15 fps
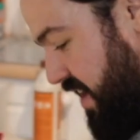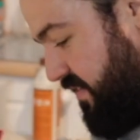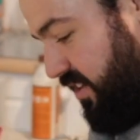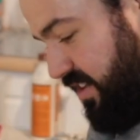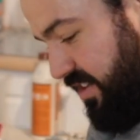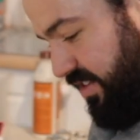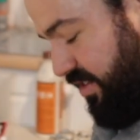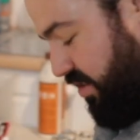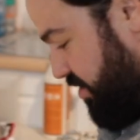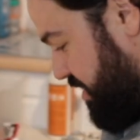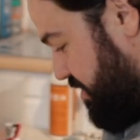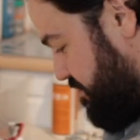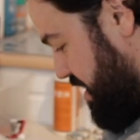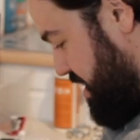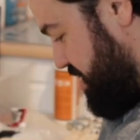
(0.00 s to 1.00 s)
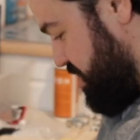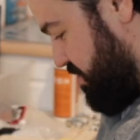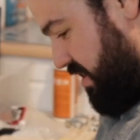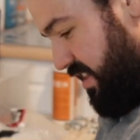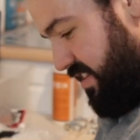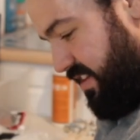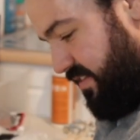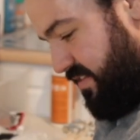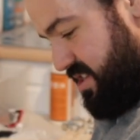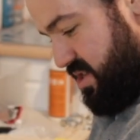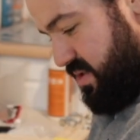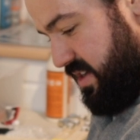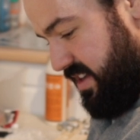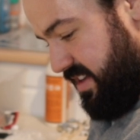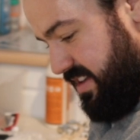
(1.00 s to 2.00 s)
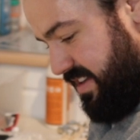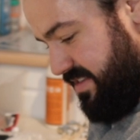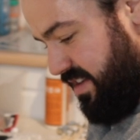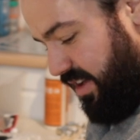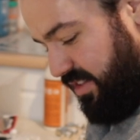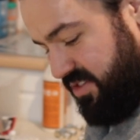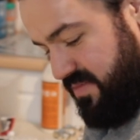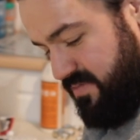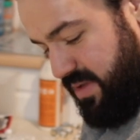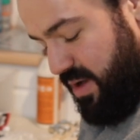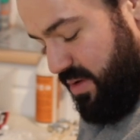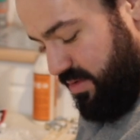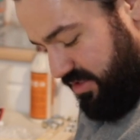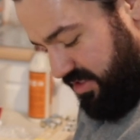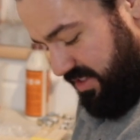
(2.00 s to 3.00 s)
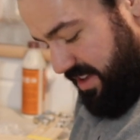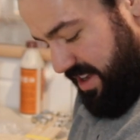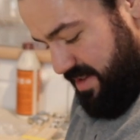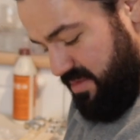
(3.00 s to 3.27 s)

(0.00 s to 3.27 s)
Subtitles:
have like a socket wrench or anything for doing nuts and bolts,